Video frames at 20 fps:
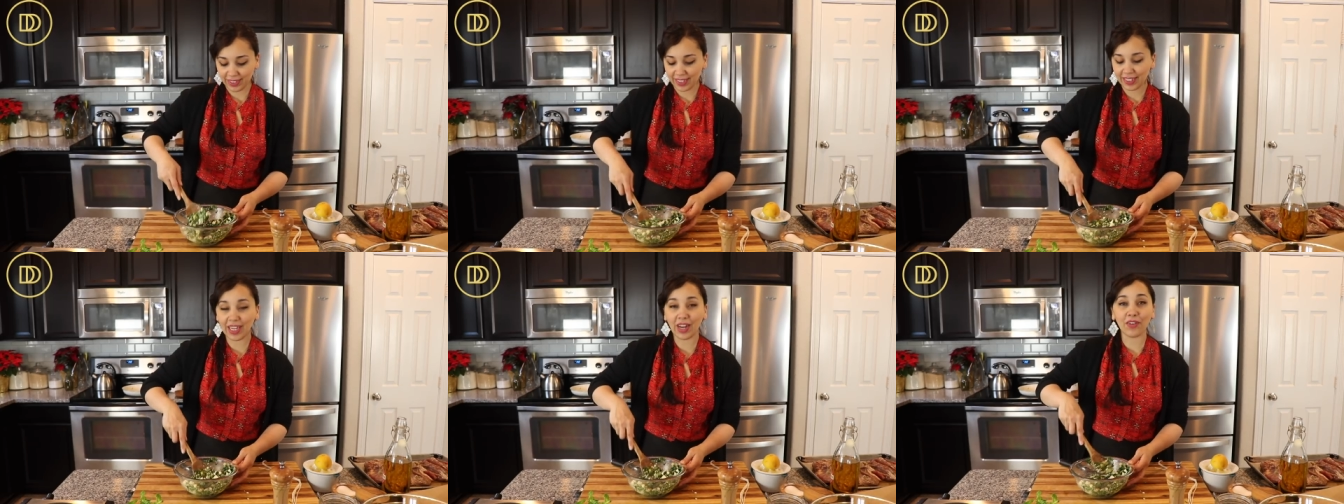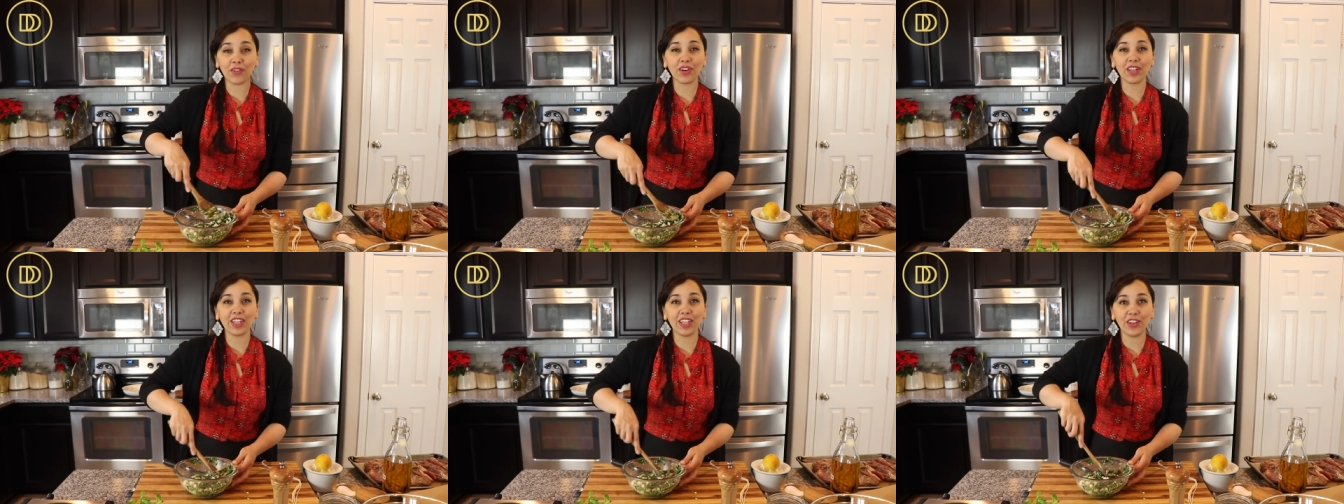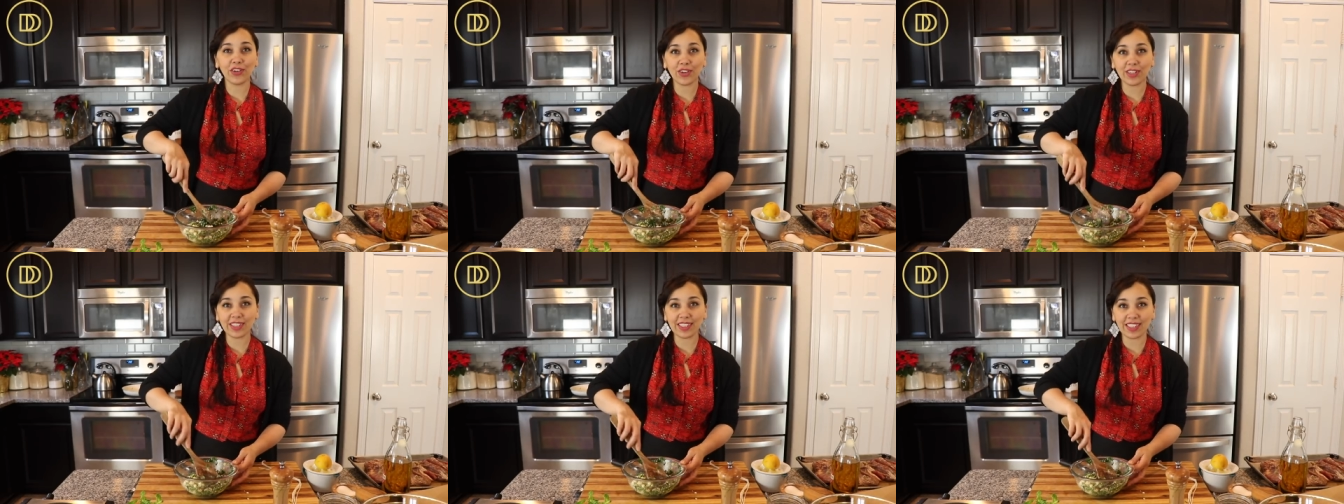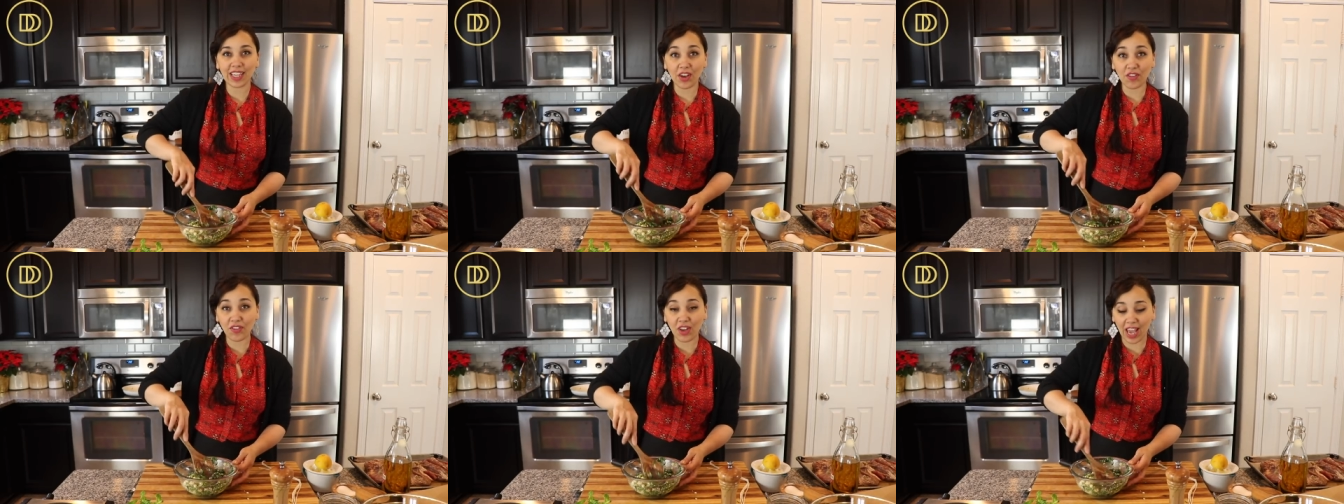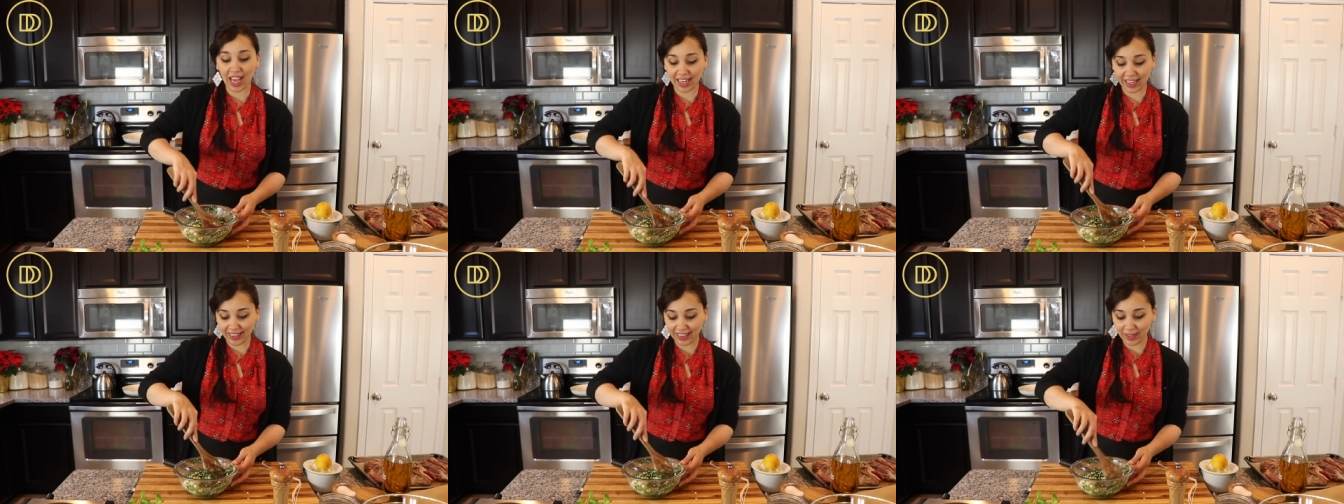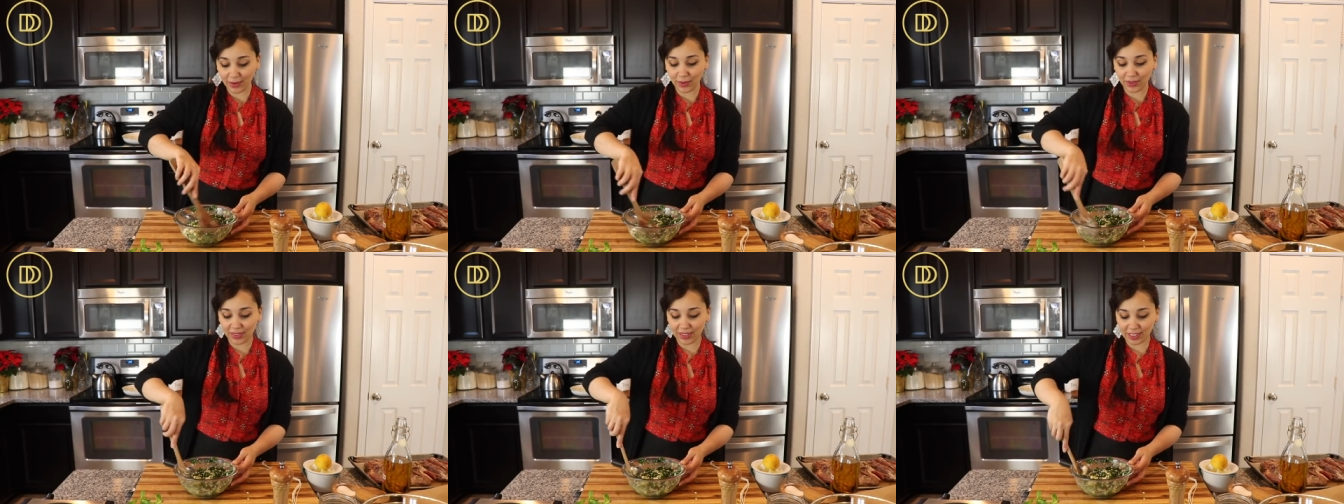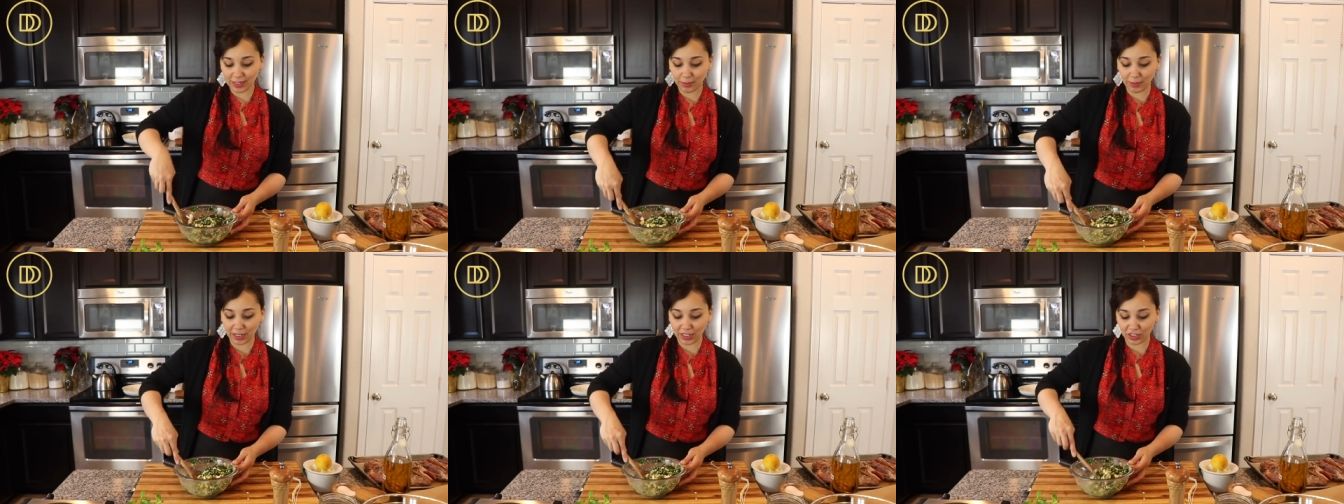Now really you can stuff anything with
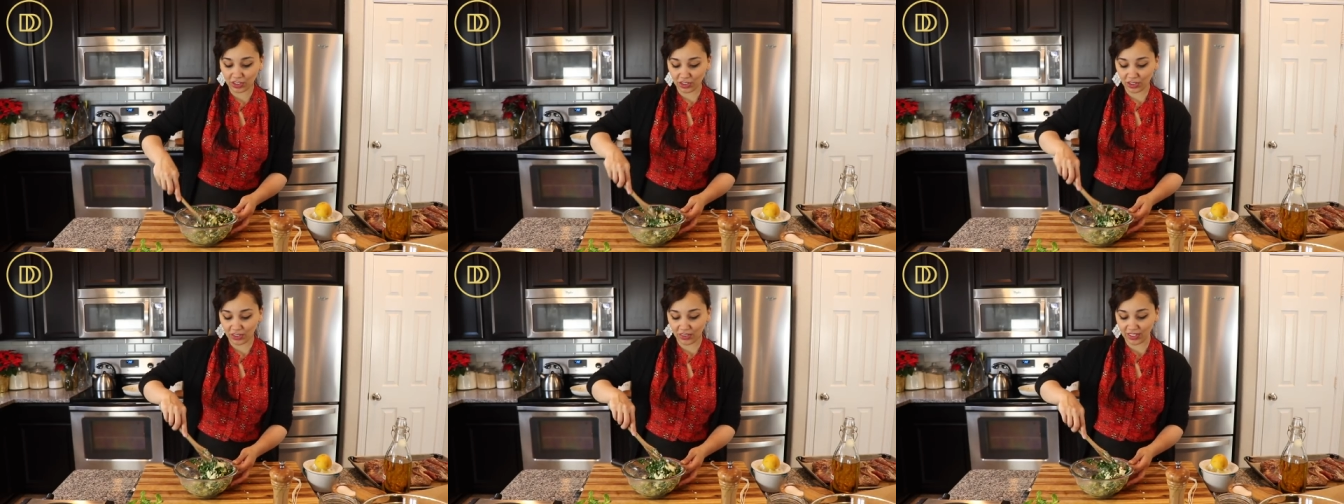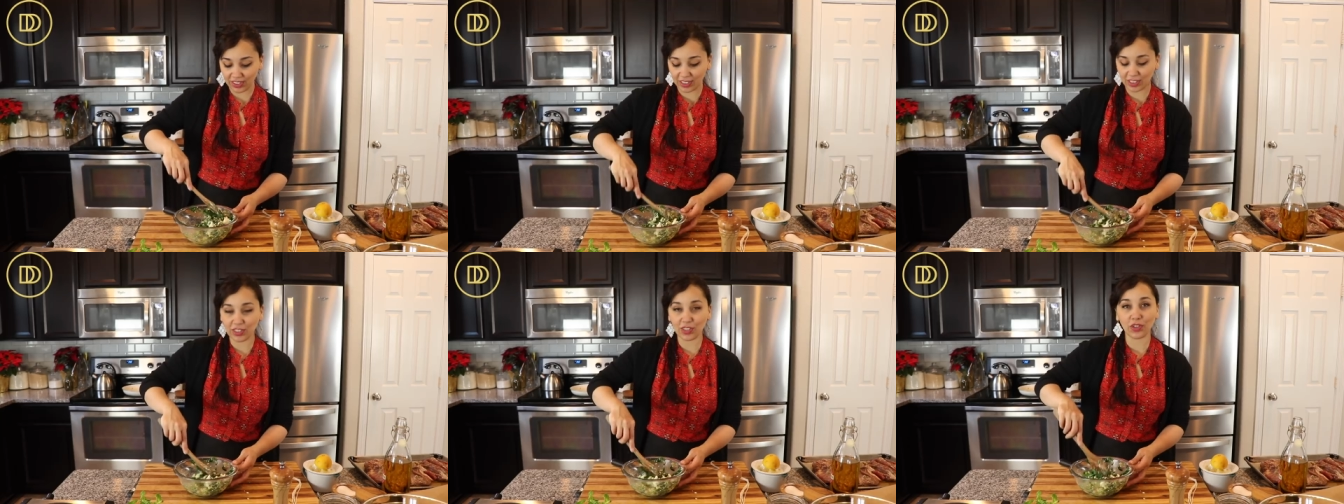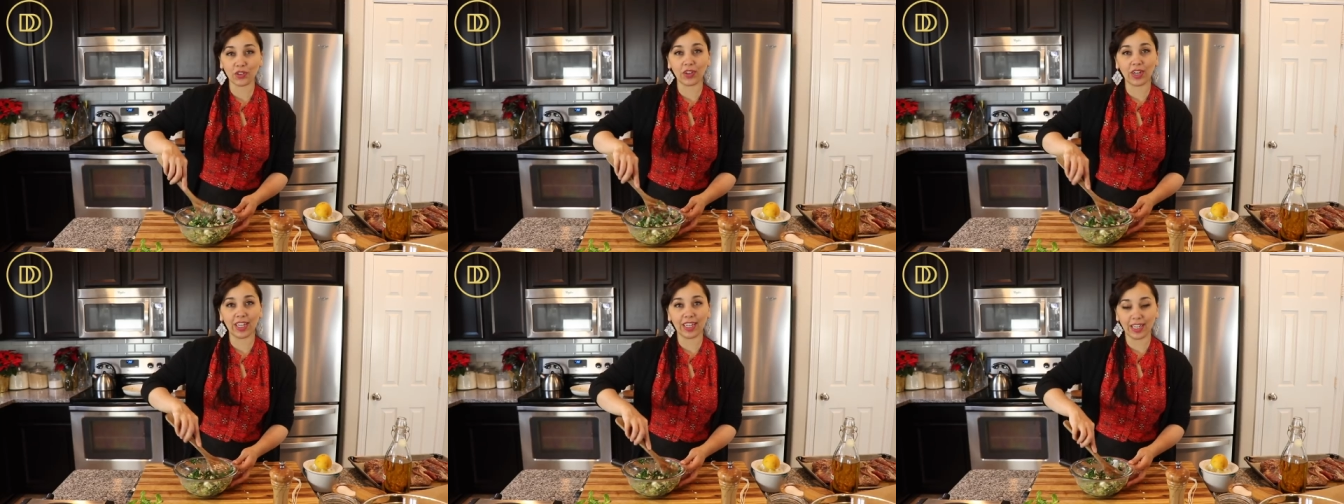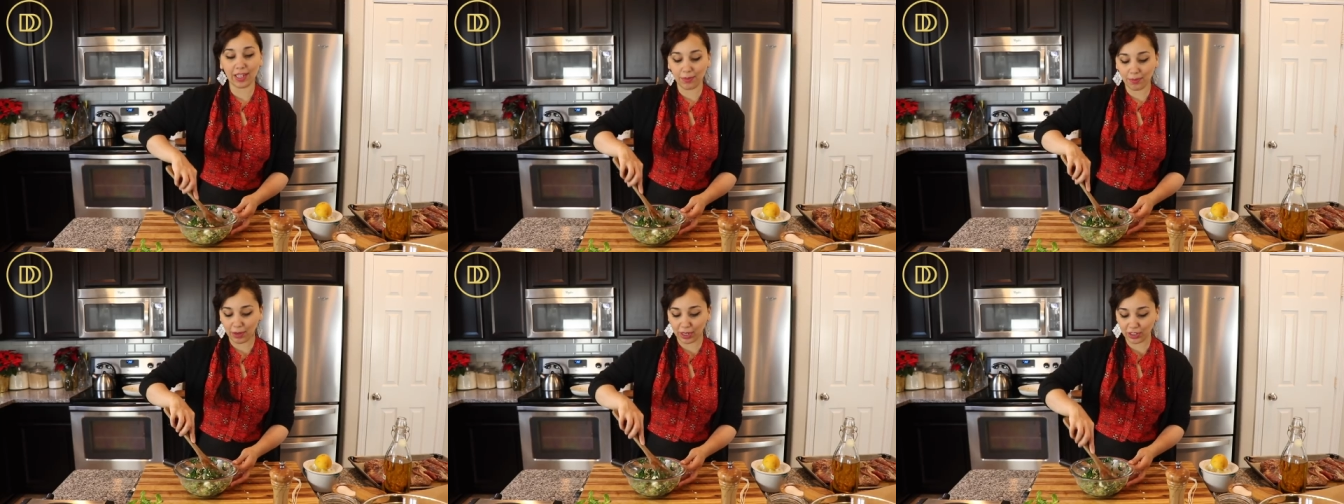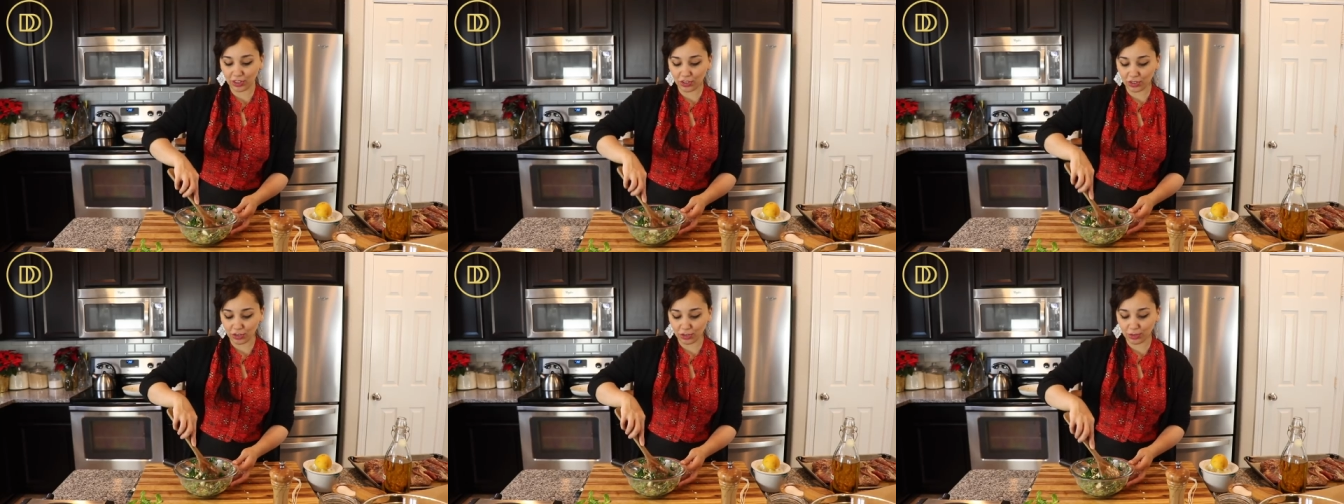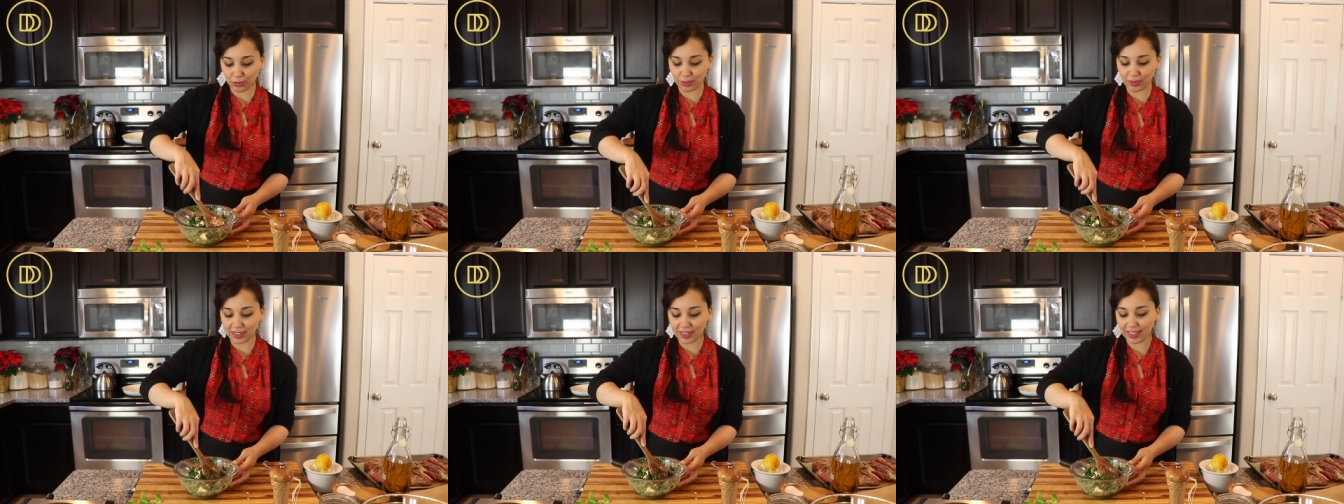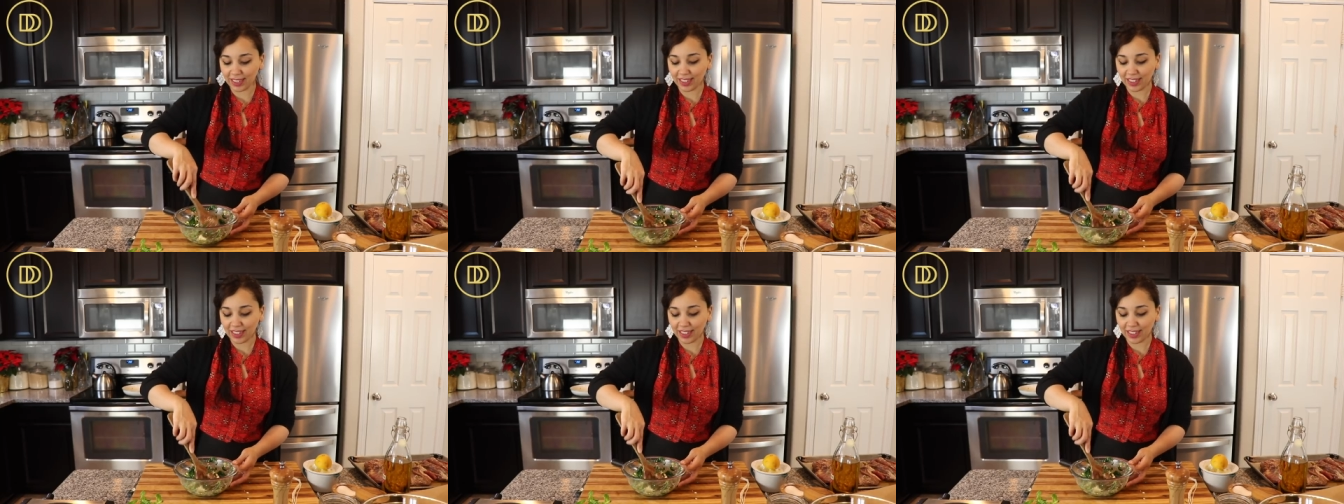this mixture. This is great in mushrooms.